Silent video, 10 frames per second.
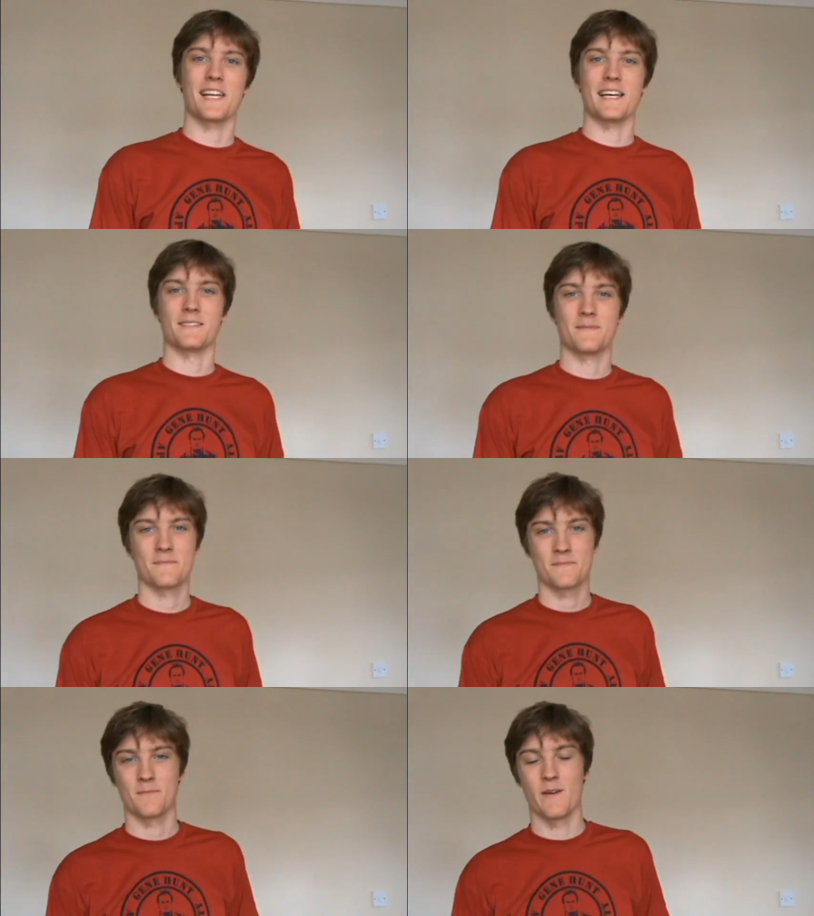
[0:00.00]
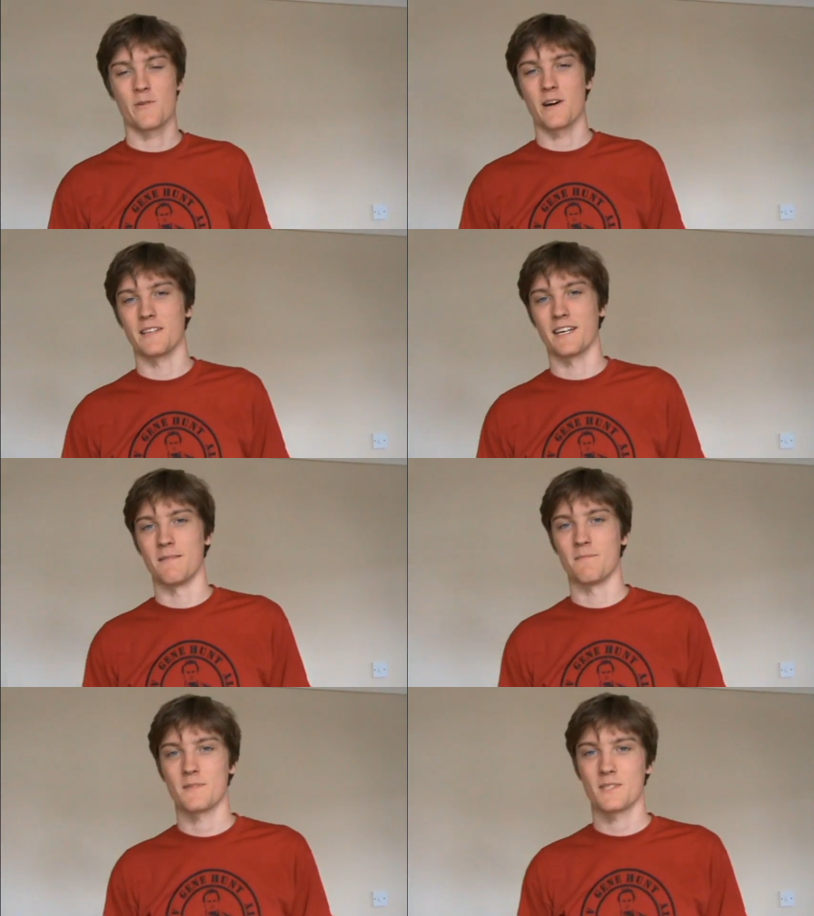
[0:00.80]
Dead, movie quote of the
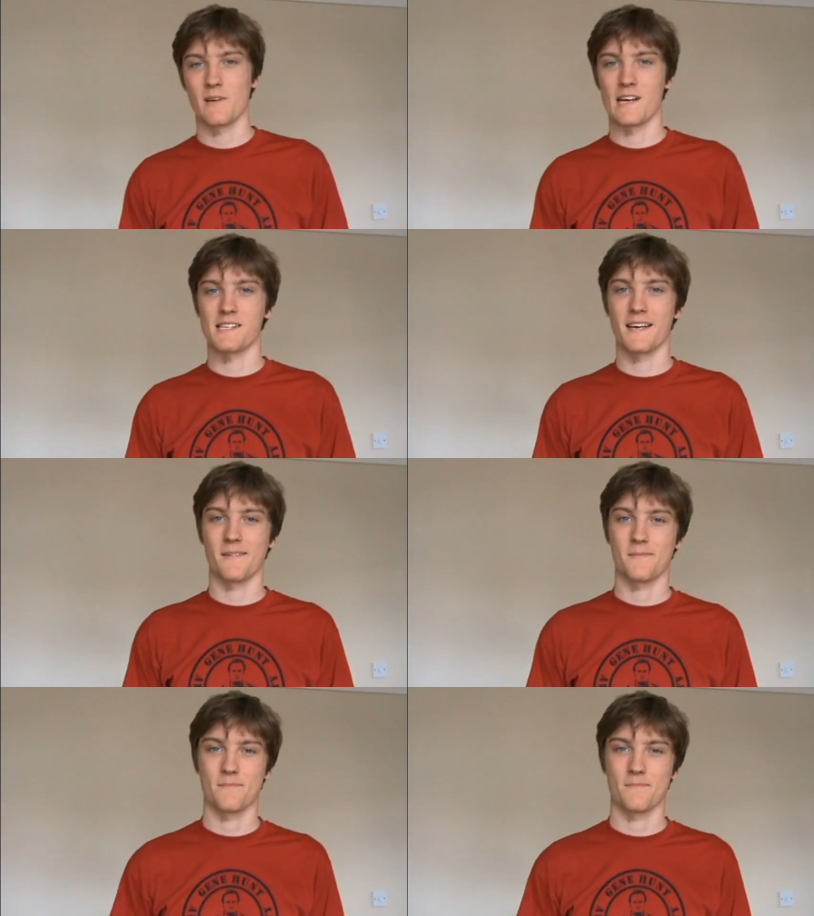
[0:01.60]
day. See you guys later.